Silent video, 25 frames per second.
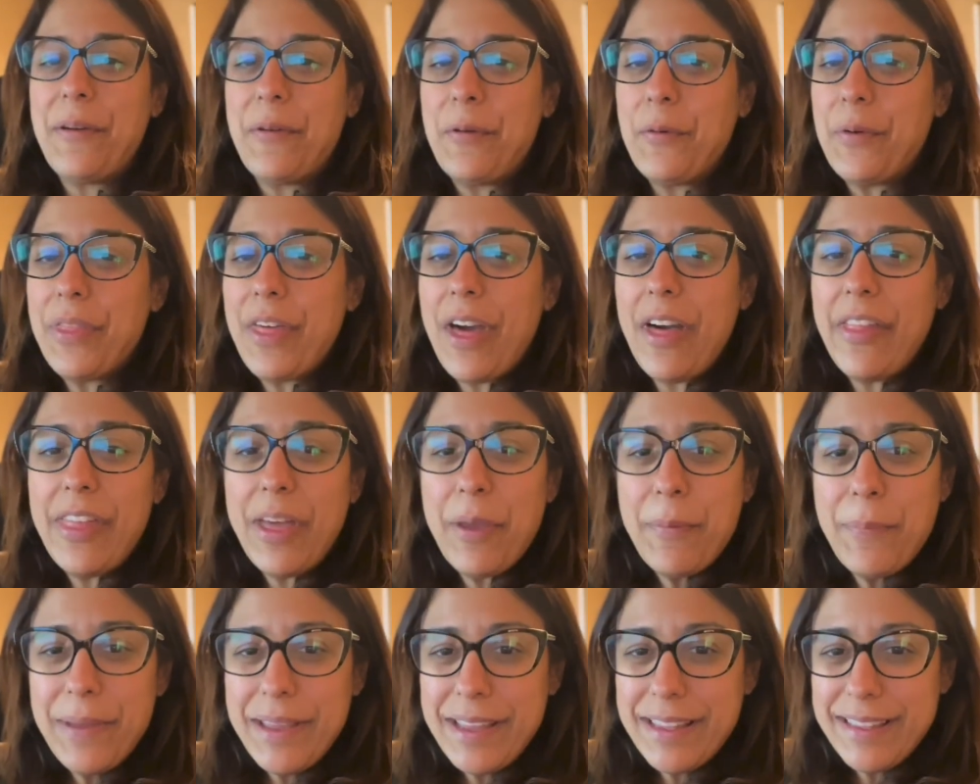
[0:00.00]
with all
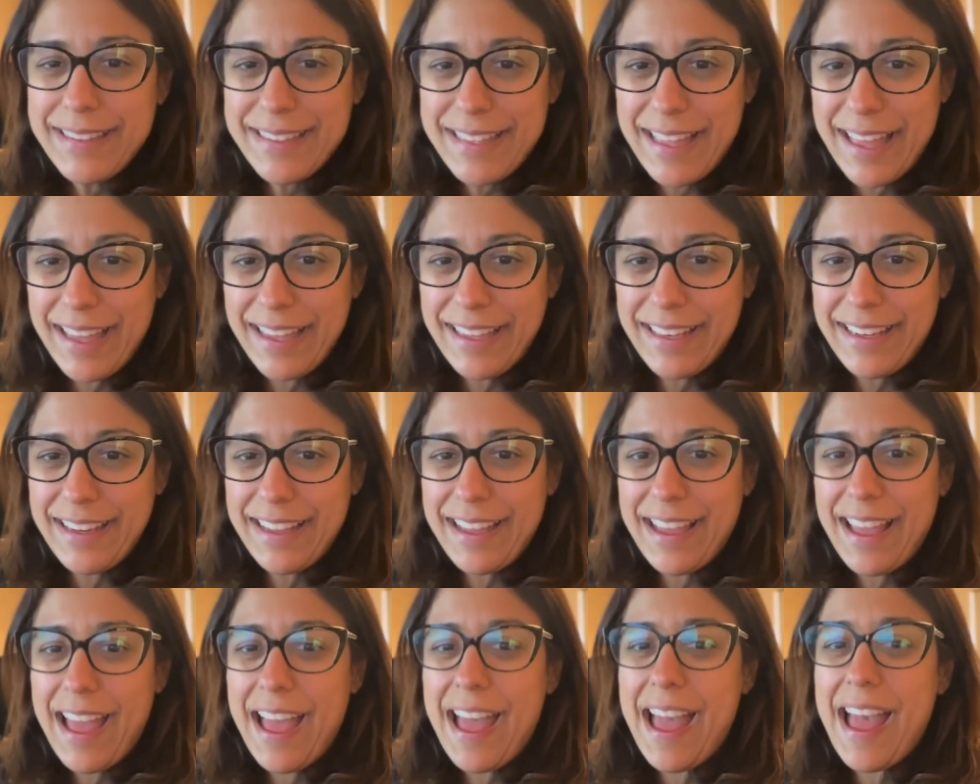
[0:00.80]
that being said,
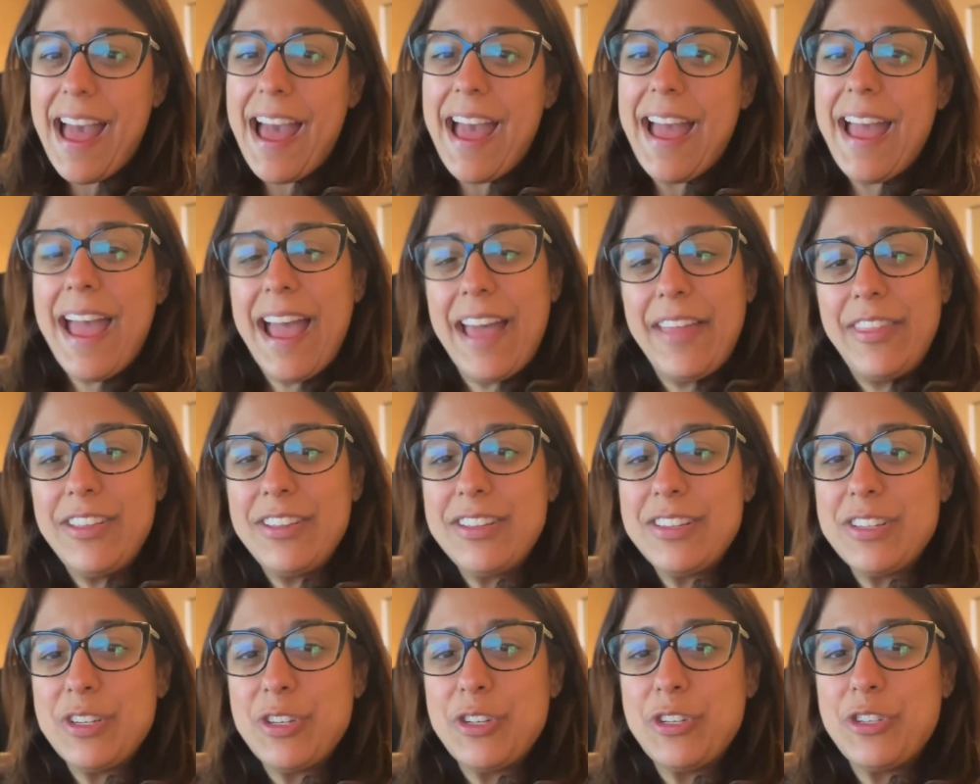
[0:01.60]
I had the
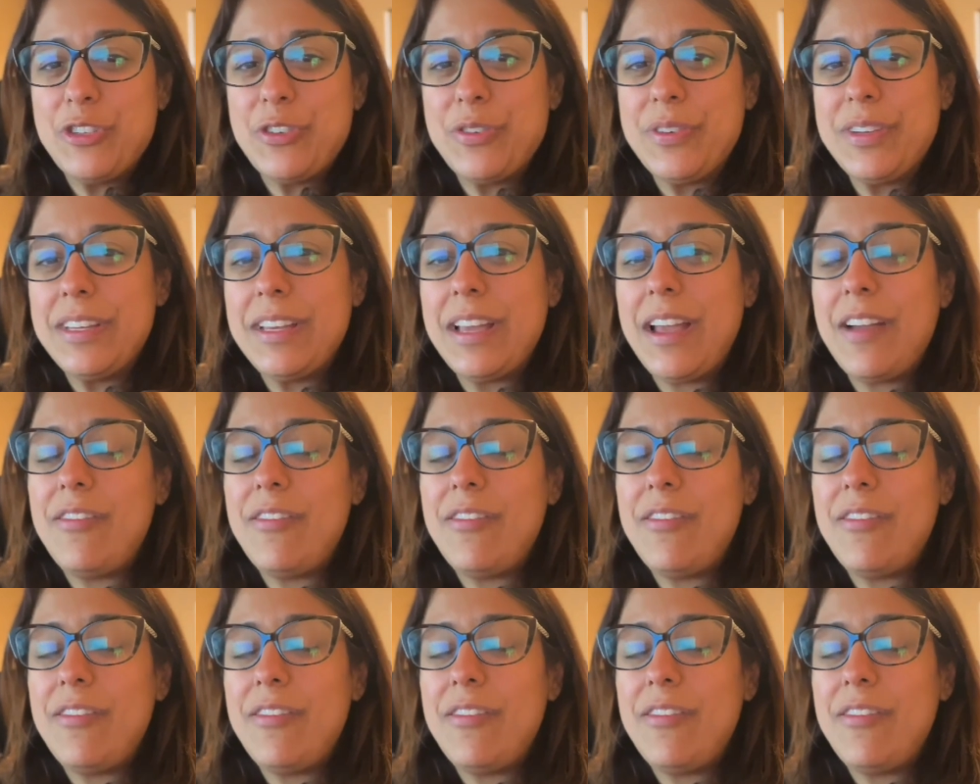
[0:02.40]
surgery.